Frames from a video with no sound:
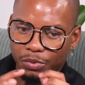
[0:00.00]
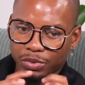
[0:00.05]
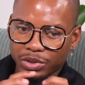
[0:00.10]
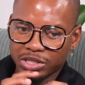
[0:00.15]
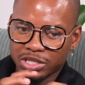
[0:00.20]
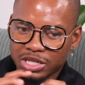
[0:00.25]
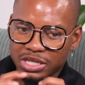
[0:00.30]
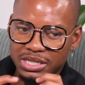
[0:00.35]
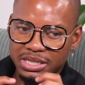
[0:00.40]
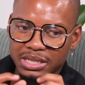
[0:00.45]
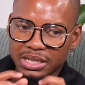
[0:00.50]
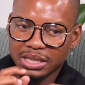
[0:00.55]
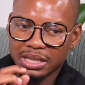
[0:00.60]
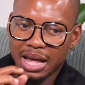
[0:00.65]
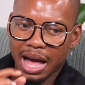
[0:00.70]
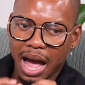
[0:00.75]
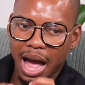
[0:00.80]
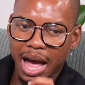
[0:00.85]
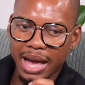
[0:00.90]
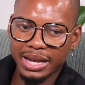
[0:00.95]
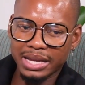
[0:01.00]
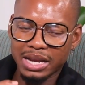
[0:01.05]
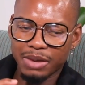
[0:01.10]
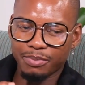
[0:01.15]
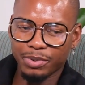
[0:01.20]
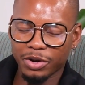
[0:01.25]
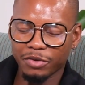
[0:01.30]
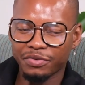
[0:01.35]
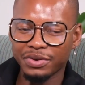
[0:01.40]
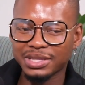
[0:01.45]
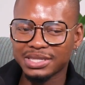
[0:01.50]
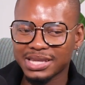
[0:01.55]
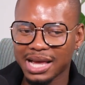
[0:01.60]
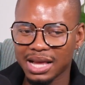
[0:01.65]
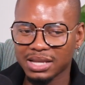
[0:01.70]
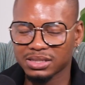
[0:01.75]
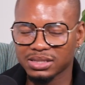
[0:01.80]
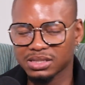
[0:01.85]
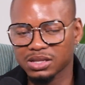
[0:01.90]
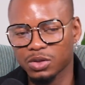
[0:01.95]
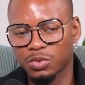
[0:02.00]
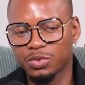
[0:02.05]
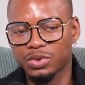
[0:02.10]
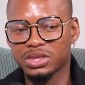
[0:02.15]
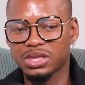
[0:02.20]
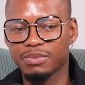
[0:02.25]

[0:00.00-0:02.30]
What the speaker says: just still are in a bit of a tussle with